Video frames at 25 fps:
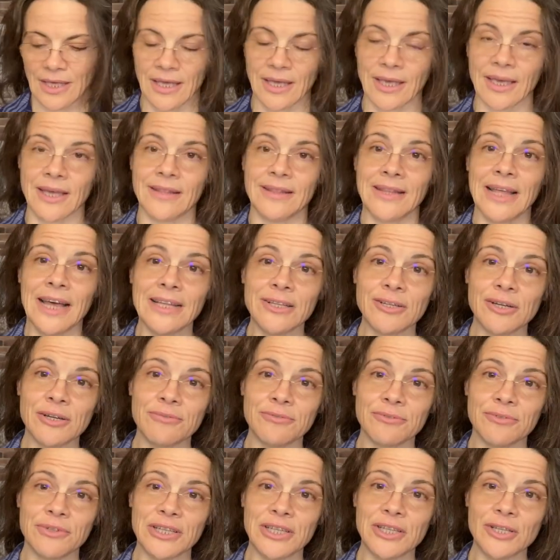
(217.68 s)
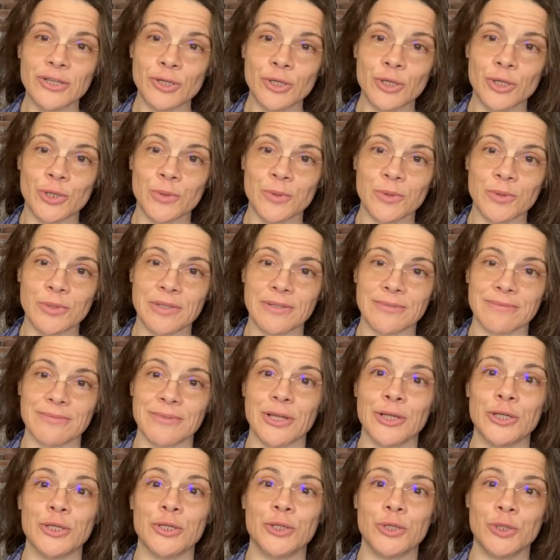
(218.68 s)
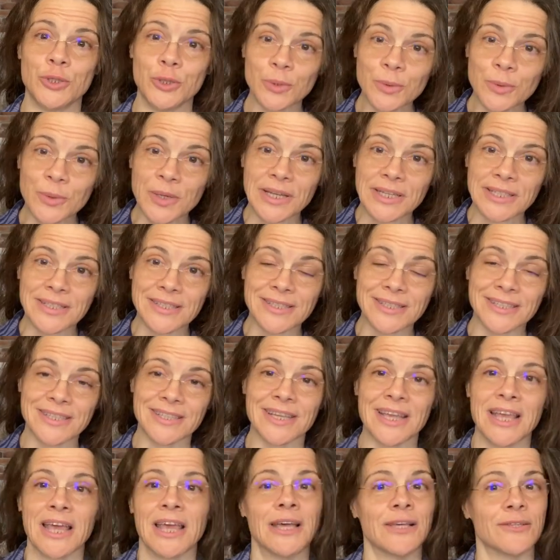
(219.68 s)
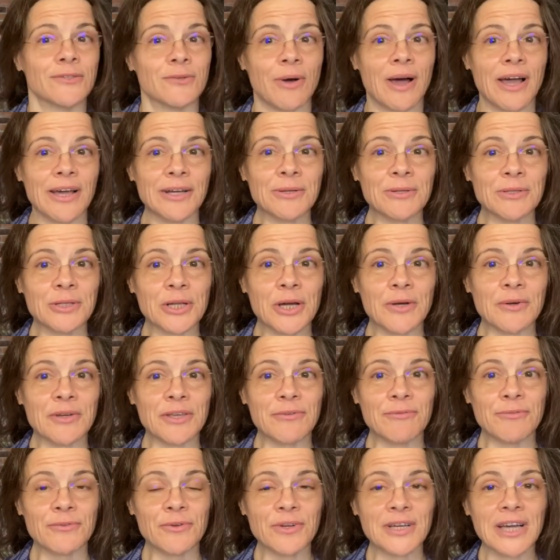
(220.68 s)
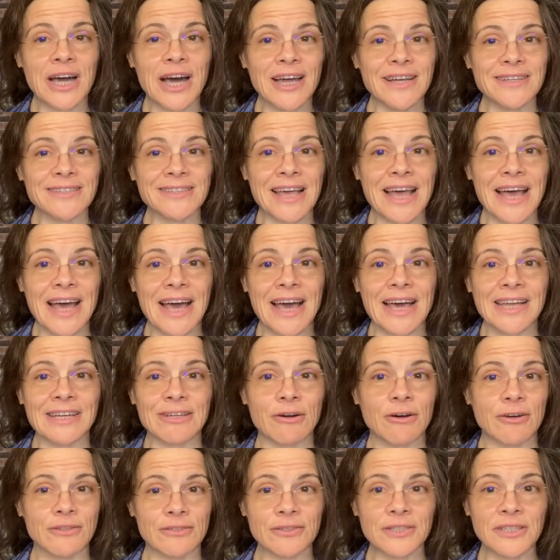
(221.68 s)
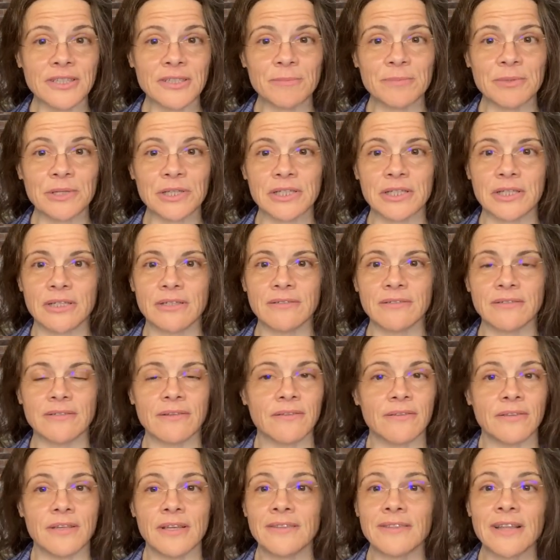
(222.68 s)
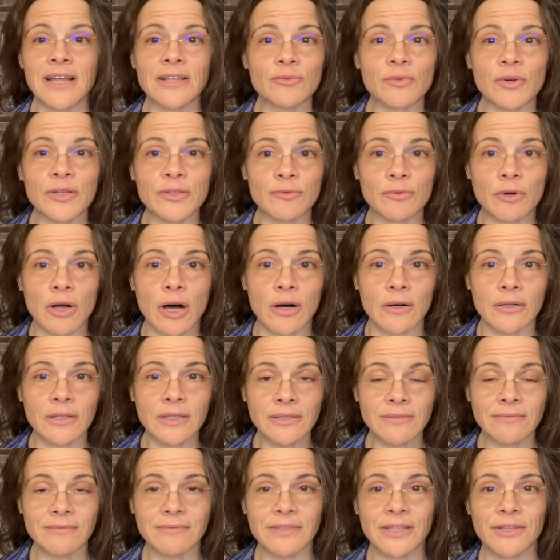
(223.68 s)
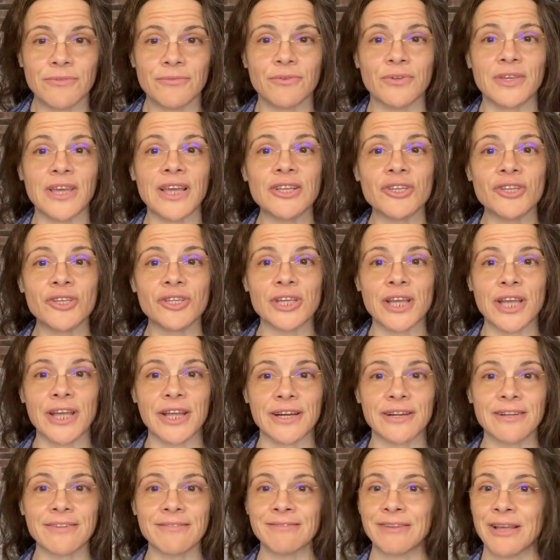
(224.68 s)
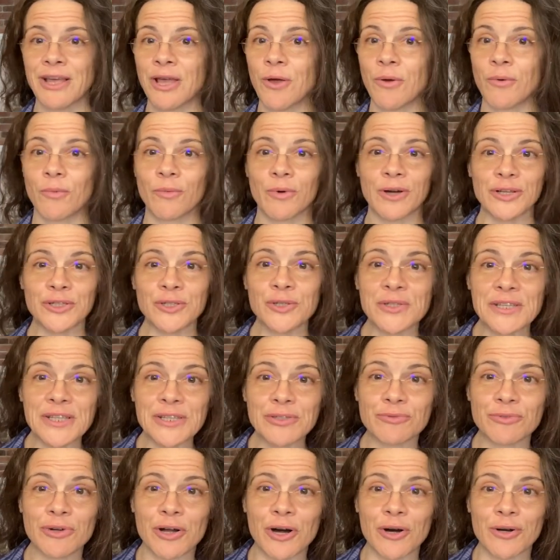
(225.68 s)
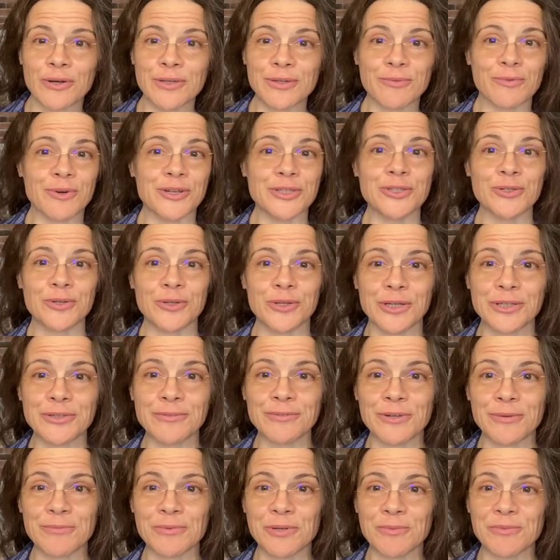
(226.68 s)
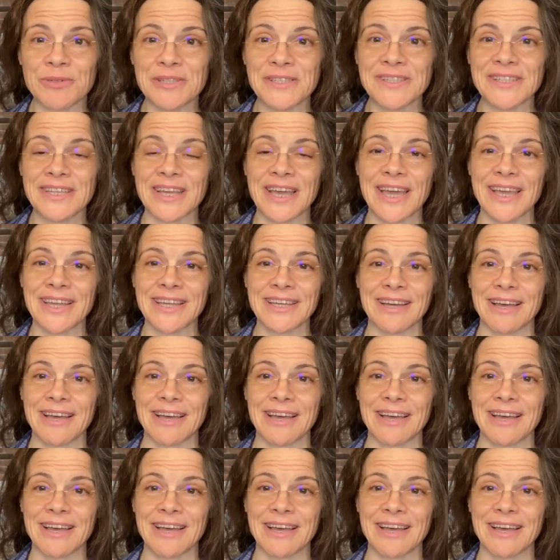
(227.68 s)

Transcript: And that hopefully should do it. So I don't know if you guys had other experience, things that went wrong. If you can share what you did wrong, what you learned from your mistake.